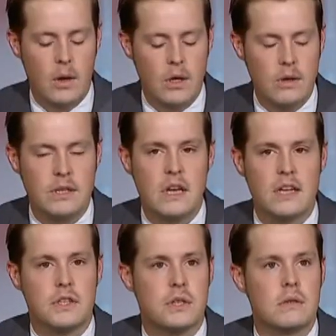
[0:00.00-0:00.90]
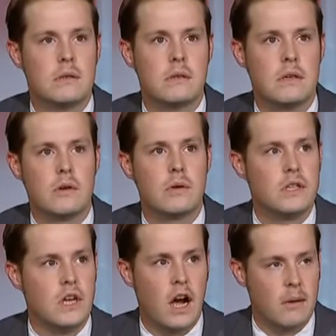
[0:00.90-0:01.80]
you could
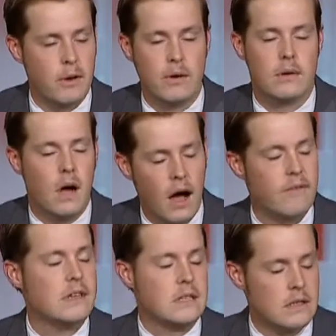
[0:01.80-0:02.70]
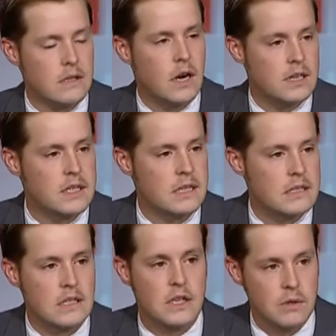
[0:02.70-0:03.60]
talk about, obviously the tar sands
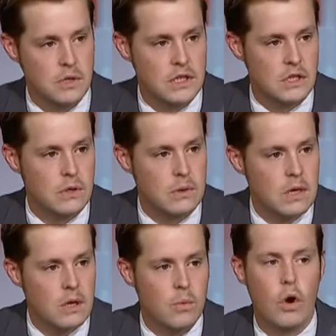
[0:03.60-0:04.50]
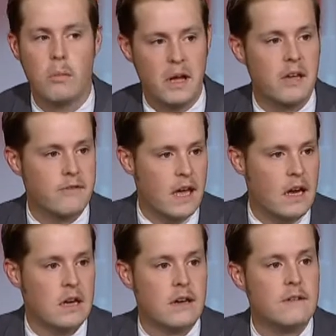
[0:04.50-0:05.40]
is a huge issue. Royal Bank of
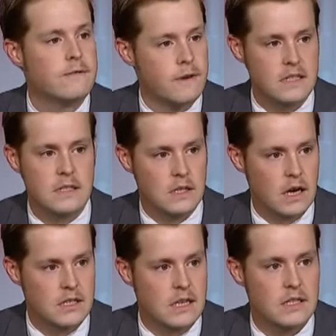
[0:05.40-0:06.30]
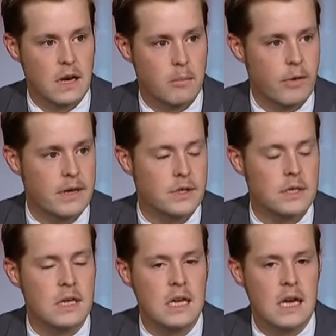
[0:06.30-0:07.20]
Canada funds the tar sands
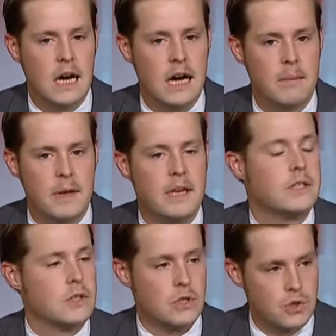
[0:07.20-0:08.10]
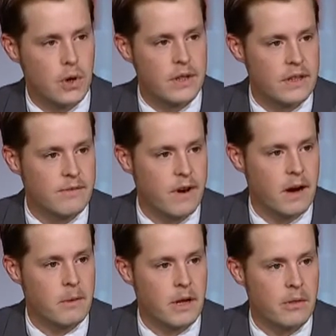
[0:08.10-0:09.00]
operation. It is destroying the
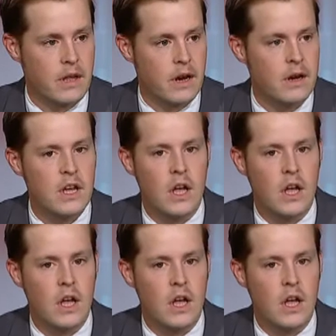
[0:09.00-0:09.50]
environment out there.